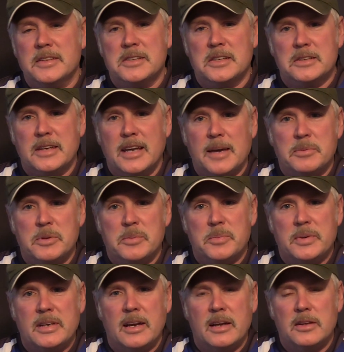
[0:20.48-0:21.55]
is Captain
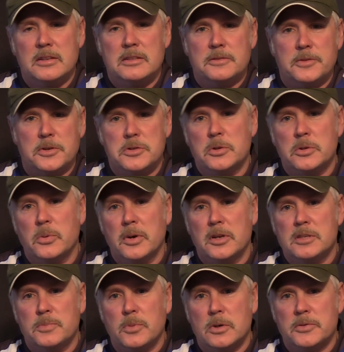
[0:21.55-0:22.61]
Pete Alex, Vision
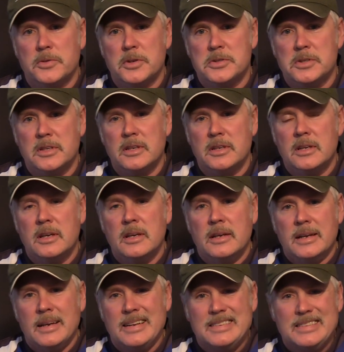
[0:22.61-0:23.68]
Quest Sport Fishing,
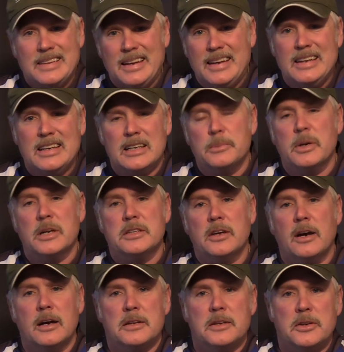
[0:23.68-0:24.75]
and today I'm going to
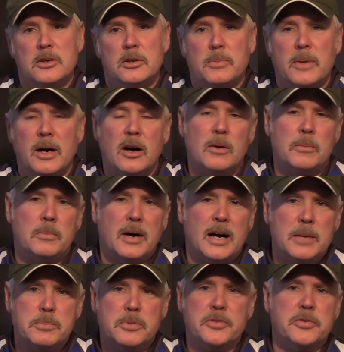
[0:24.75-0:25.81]
talk to you about
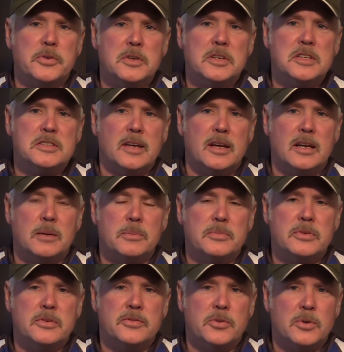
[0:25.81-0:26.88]
my preferred
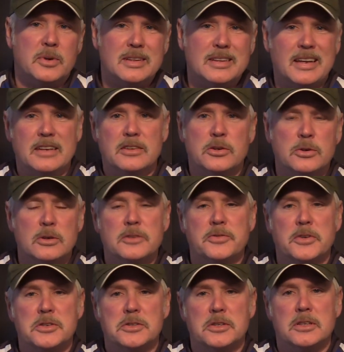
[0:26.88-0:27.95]
setup for lead core
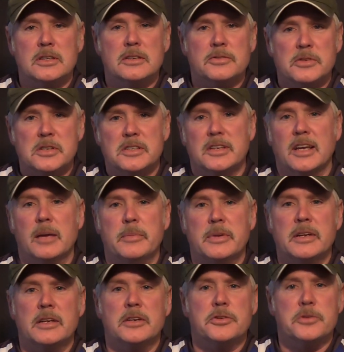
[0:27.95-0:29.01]
fishing for
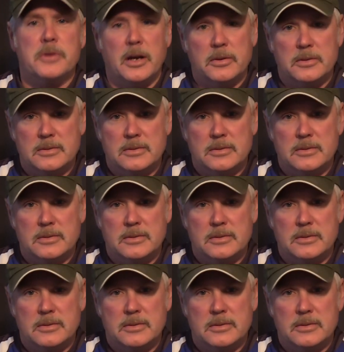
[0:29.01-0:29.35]
salmon and trout.